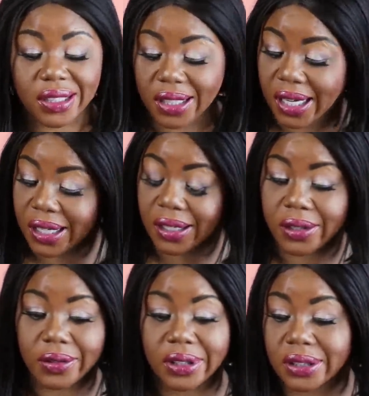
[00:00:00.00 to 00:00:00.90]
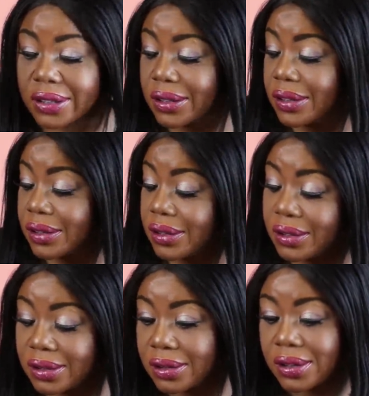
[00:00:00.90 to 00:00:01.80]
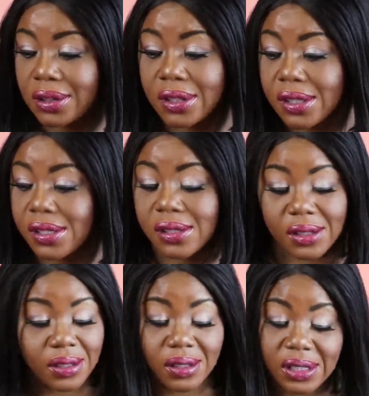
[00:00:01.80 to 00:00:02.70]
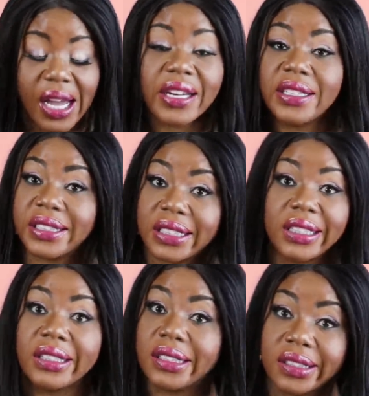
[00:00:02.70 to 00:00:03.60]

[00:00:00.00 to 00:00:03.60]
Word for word: snack on because uh, I done did